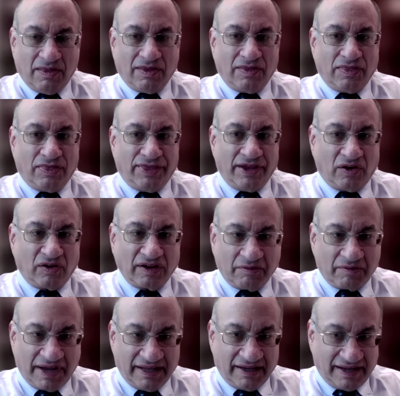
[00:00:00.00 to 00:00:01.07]
the only
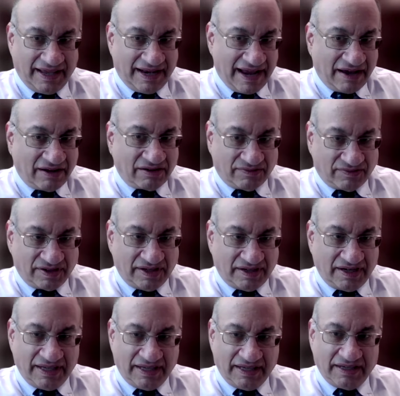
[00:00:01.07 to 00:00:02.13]
way to get out of
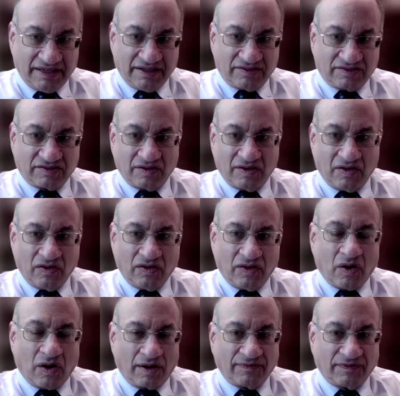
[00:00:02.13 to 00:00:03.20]
it is
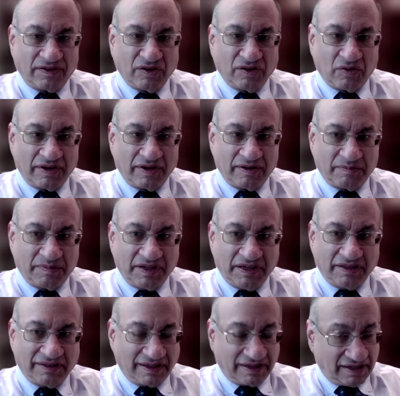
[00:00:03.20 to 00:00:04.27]
often going to be
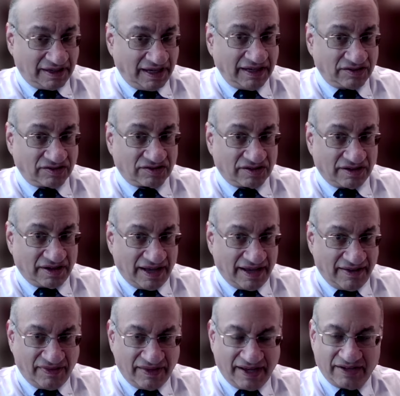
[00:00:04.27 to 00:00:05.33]
litigation,
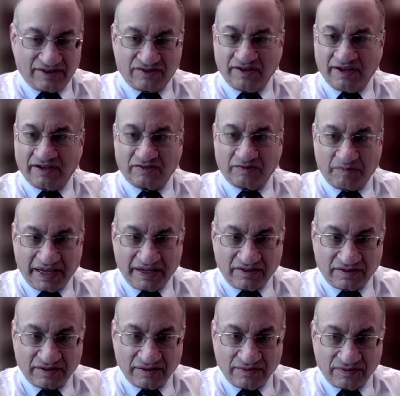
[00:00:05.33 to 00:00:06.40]
and that's
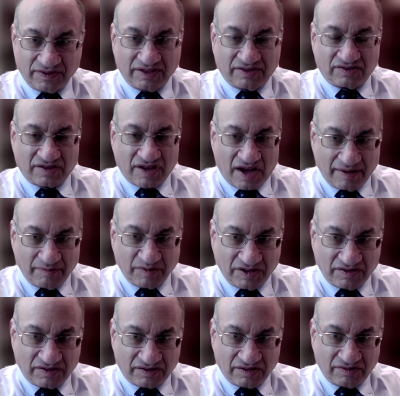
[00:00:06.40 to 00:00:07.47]
expensive, it's time
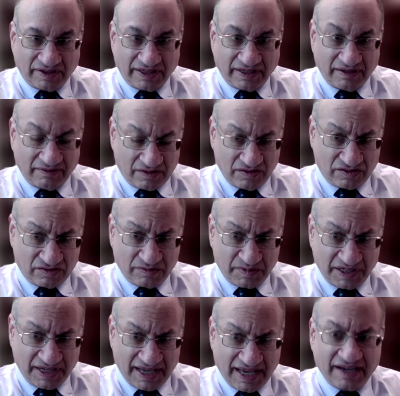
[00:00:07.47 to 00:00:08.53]
consuming,
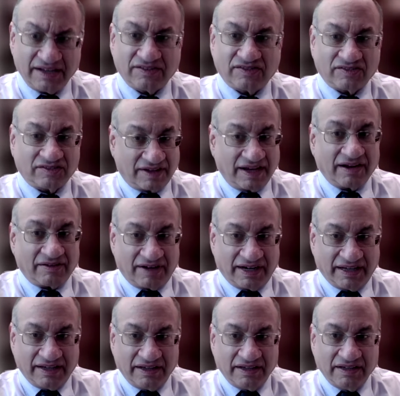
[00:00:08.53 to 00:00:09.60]
and it's scary.